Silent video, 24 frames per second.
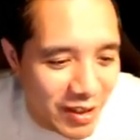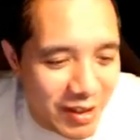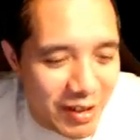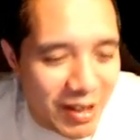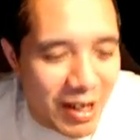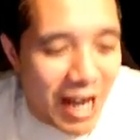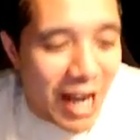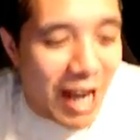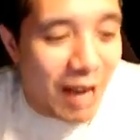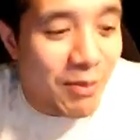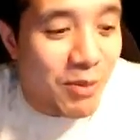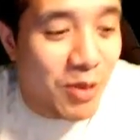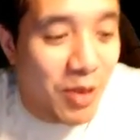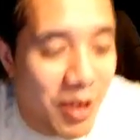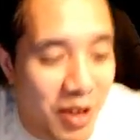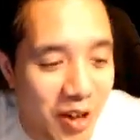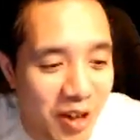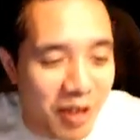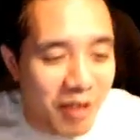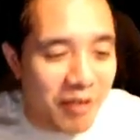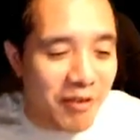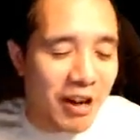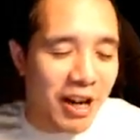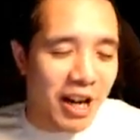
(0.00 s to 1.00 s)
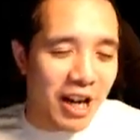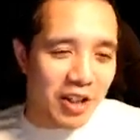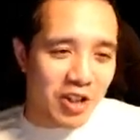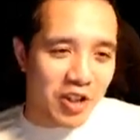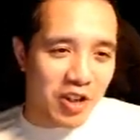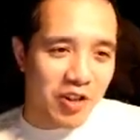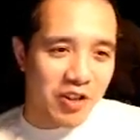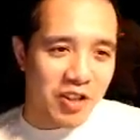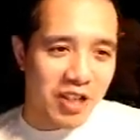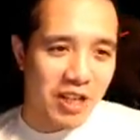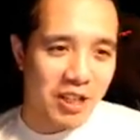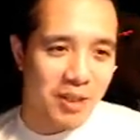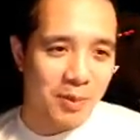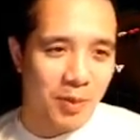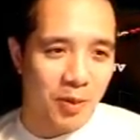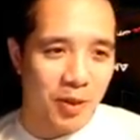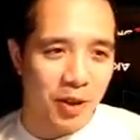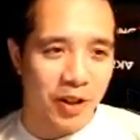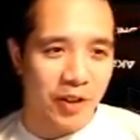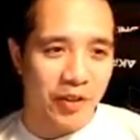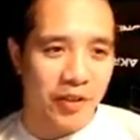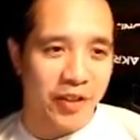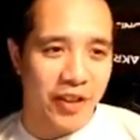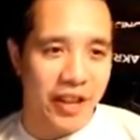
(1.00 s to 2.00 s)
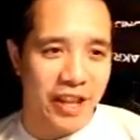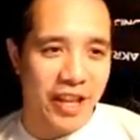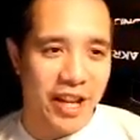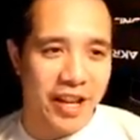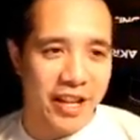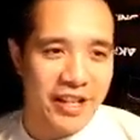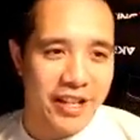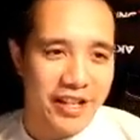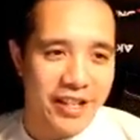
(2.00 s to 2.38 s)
I'm sorry, you're right. I should have said spoiler for that.